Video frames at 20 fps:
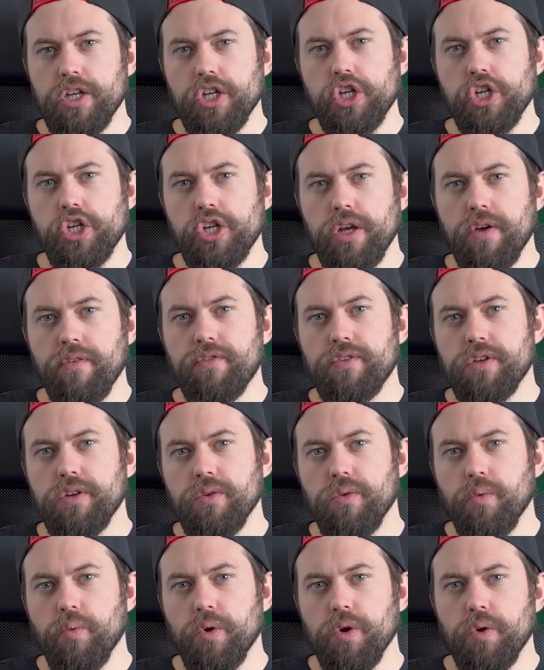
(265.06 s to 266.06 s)
shift
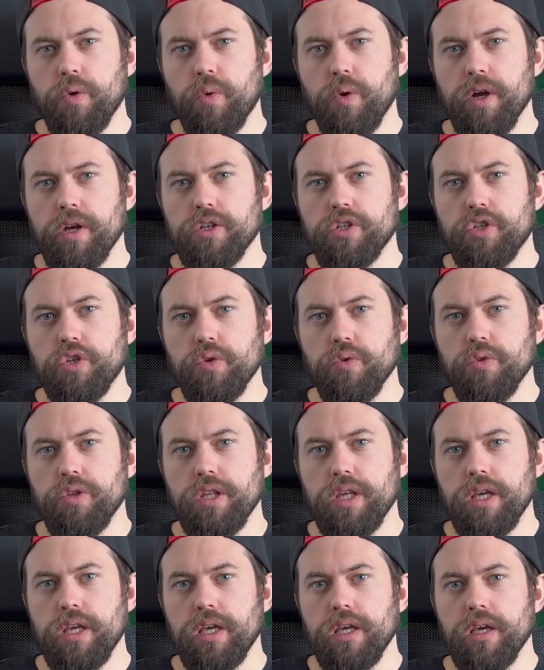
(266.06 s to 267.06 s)
real quick to
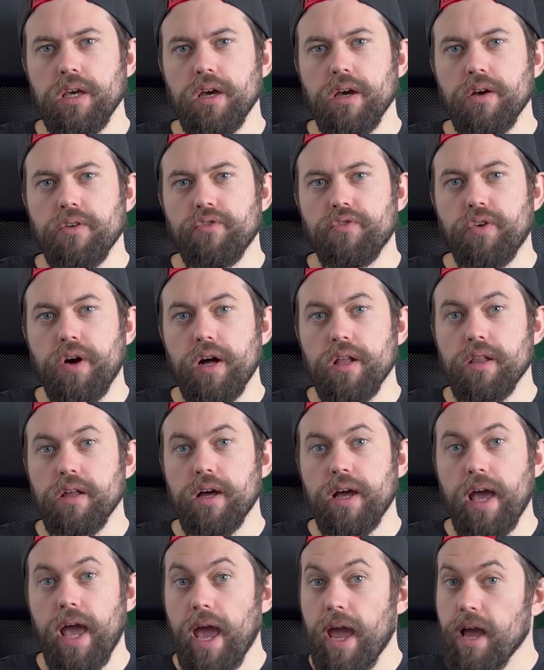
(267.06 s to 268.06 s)
the
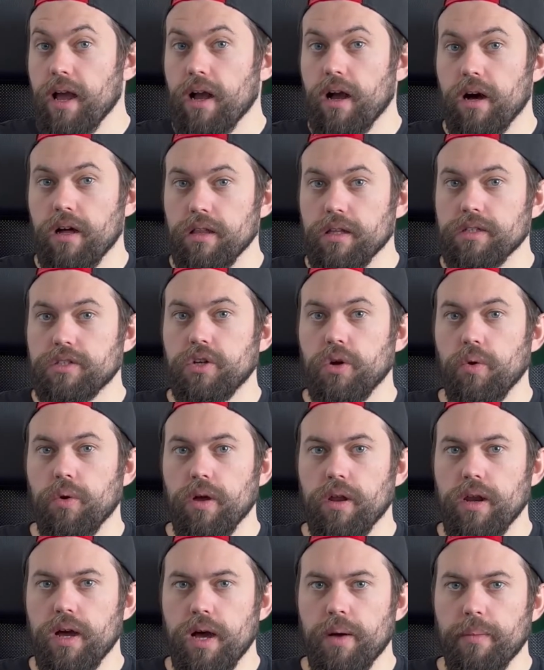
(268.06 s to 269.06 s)
Phala and Khala
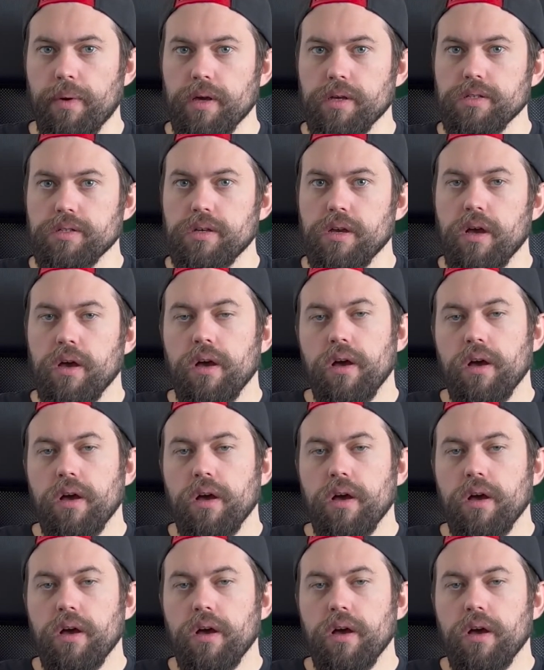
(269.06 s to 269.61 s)
tokenomics.